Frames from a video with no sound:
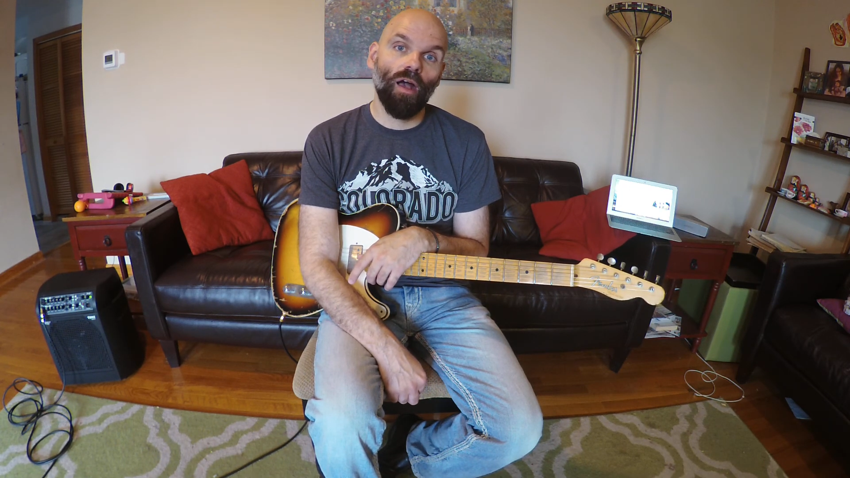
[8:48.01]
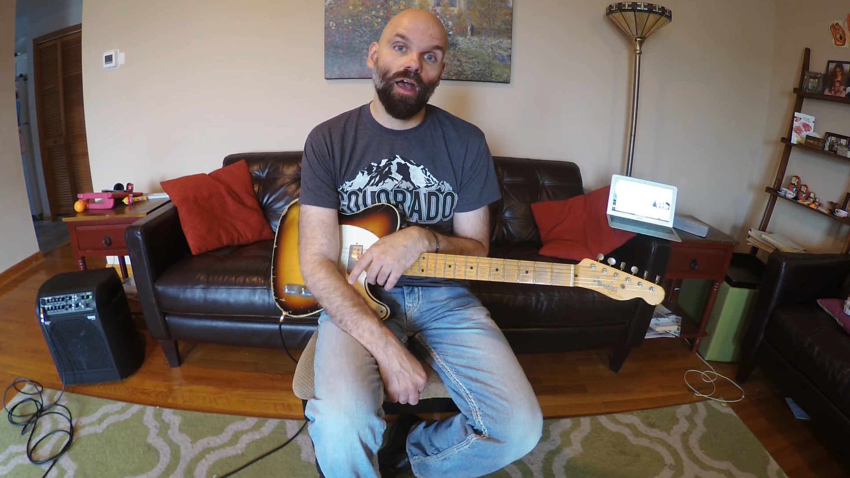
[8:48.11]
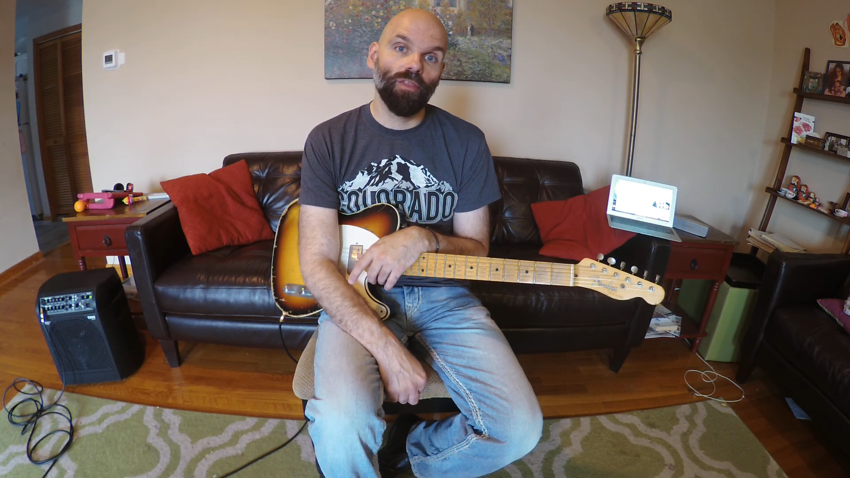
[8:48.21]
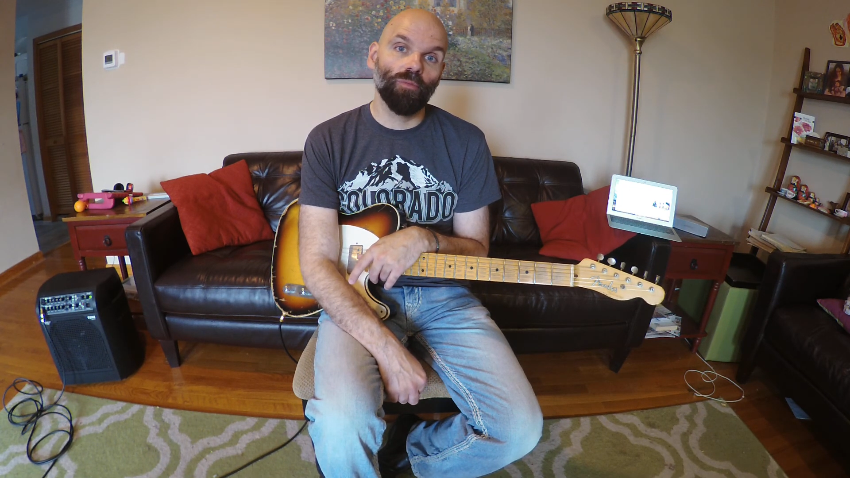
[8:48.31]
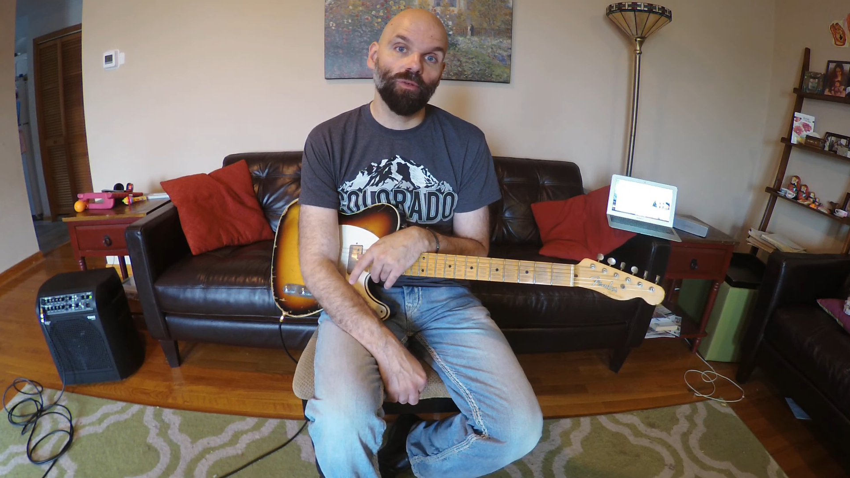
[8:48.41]

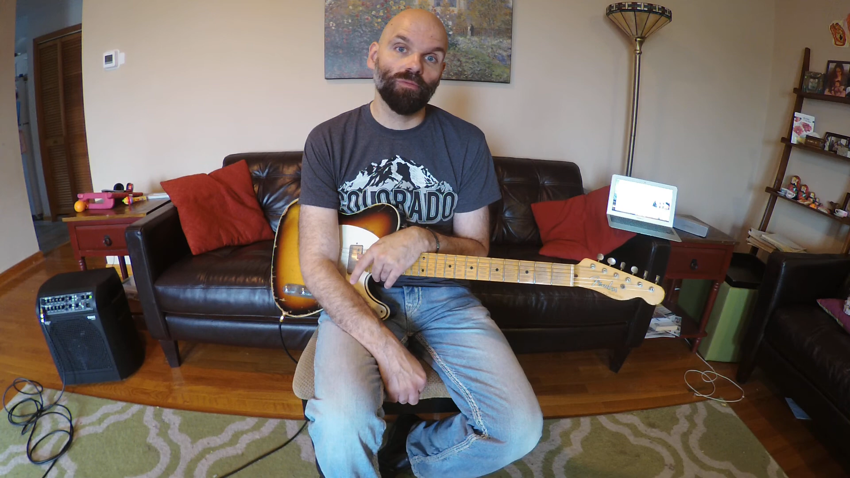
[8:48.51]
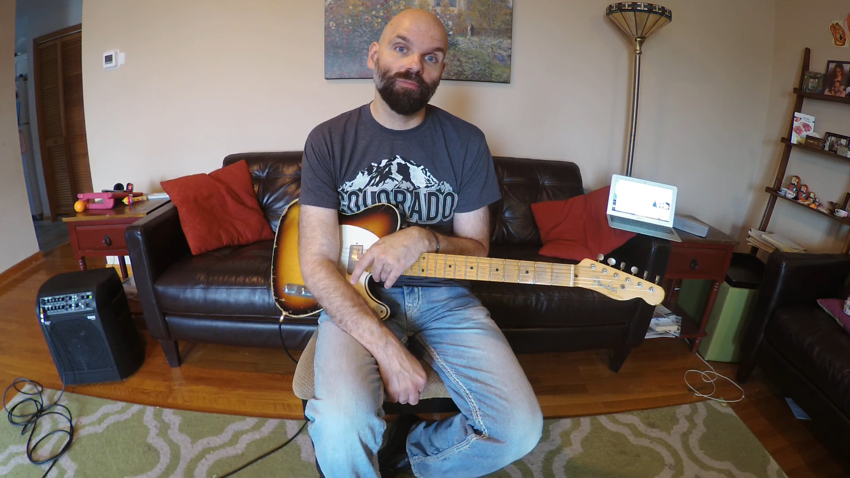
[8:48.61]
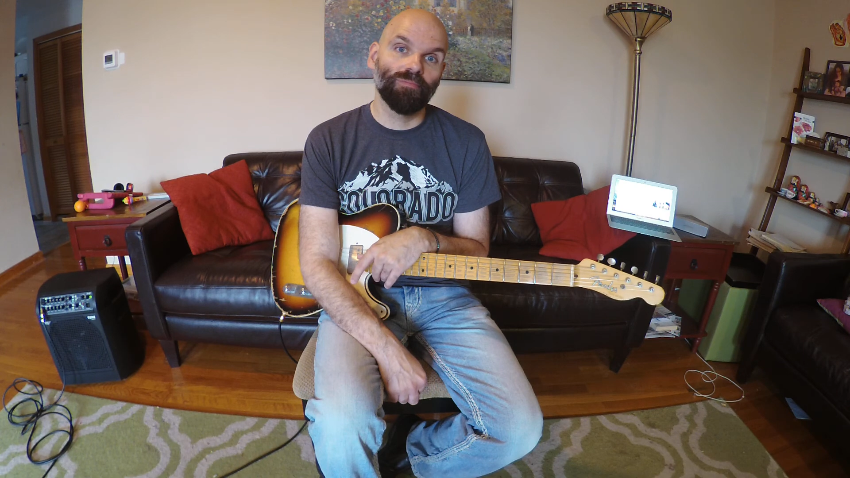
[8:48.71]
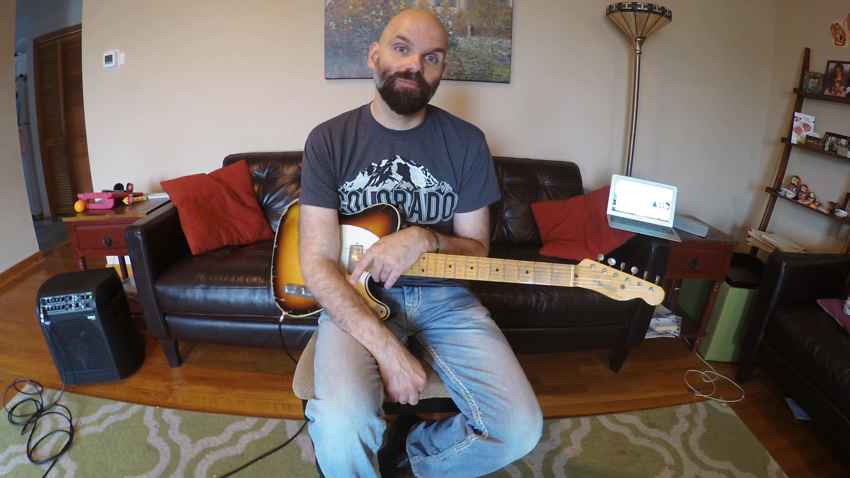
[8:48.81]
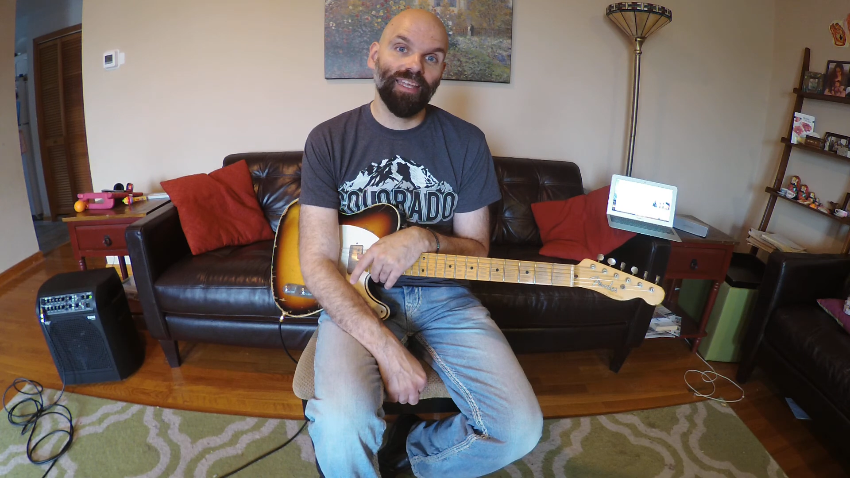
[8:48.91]
High the Moon.
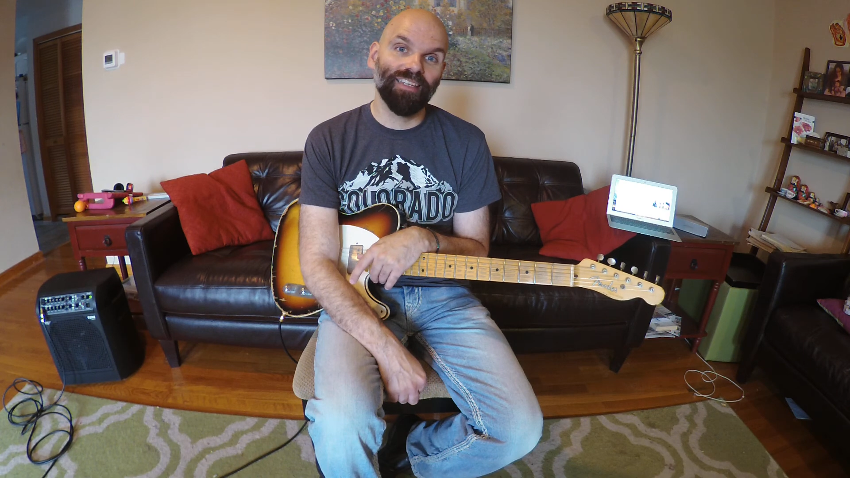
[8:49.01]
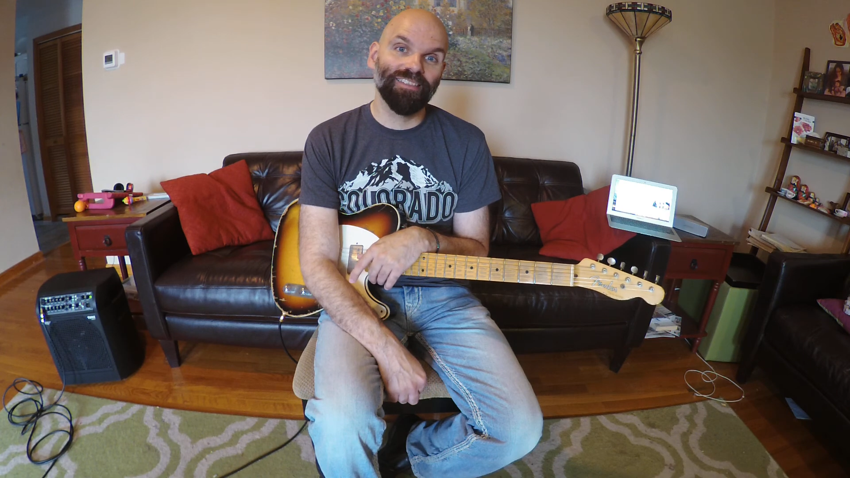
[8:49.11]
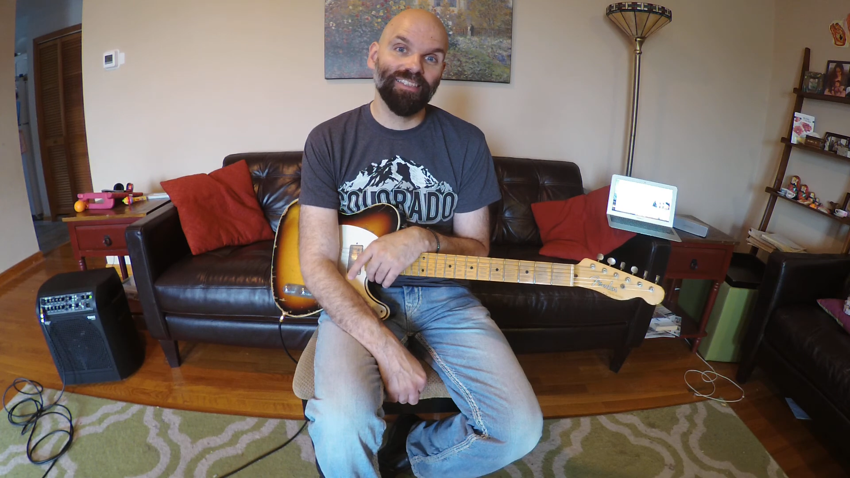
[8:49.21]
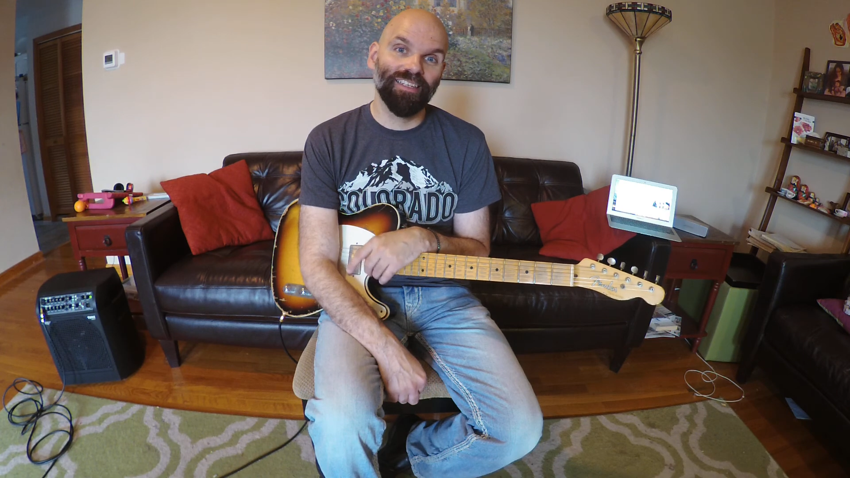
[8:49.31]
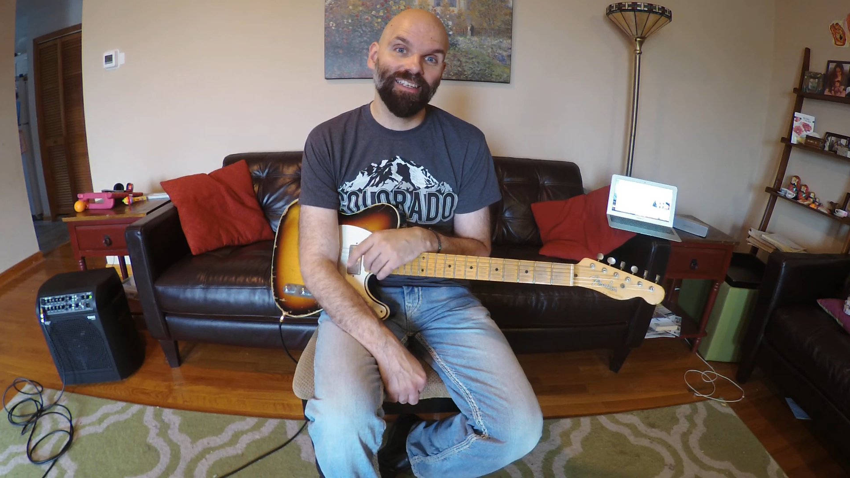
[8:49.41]
Thanks.